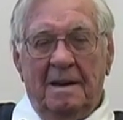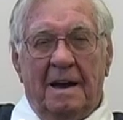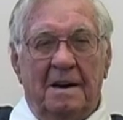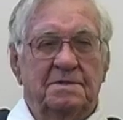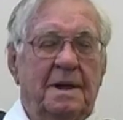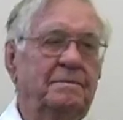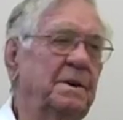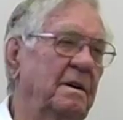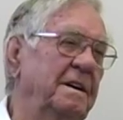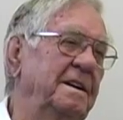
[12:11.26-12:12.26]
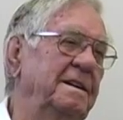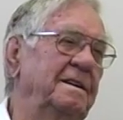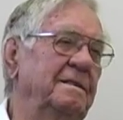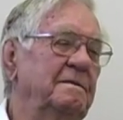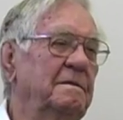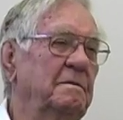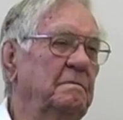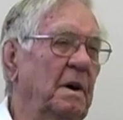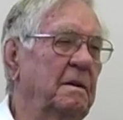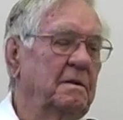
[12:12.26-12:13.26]
I stepped on a
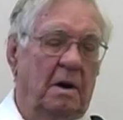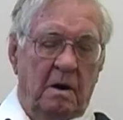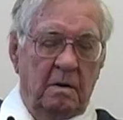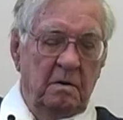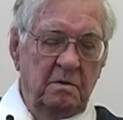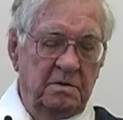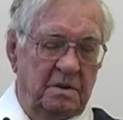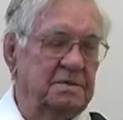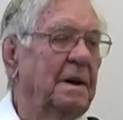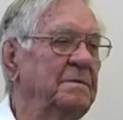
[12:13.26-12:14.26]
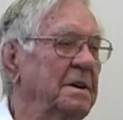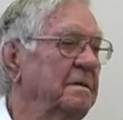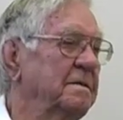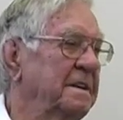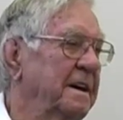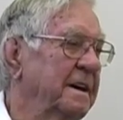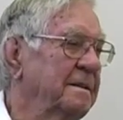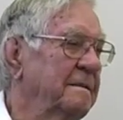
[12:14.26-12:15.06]
hose or something on the deck,